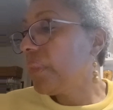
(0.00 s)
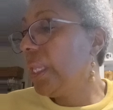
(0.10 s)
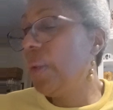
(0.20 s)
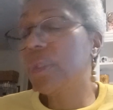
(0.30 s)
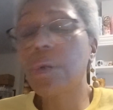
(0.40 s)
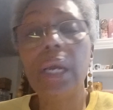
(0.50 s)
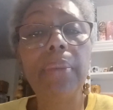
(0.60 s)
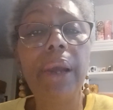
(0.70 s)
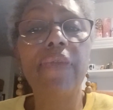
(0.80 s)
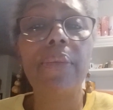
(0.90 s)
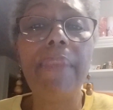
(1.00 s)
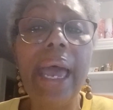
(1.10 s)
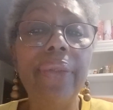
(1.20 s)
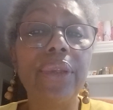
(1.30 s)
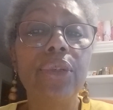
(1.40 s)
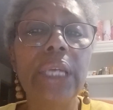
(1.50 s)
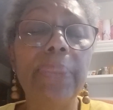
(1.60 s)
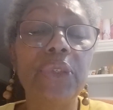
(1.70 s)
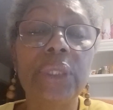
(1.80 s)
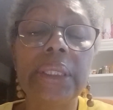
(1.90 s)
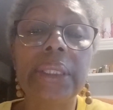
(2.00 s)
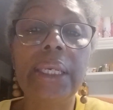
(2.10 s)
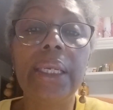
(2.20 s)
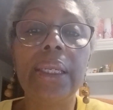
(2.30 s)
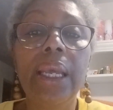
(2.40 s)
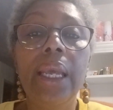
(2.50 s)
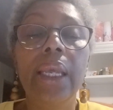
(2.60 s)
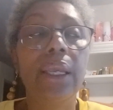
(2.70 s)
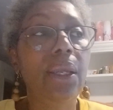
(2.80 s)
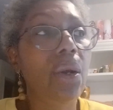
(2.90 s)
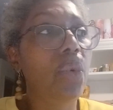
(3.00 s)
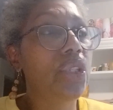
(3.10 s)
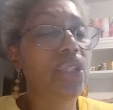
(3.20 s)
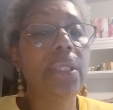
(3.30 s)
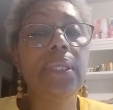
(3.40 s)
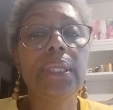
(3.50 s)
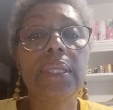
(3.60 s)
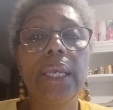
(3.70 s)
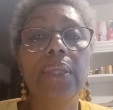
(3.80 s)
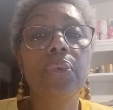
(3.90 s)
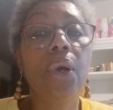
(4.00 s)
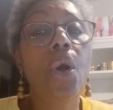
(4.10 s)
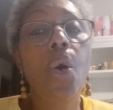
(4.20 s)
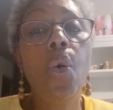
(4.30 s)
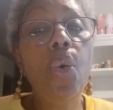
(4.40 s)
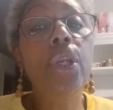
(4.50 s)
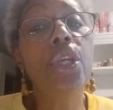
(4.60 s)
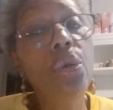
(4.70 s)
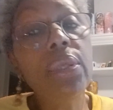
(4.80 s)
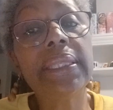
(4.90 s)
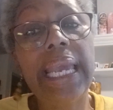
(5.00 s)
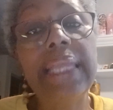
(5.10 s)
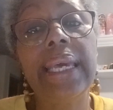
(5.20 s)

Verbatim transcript: He was talking about from Matthew chapter 16, you know, when Jesus says, Well, who do you say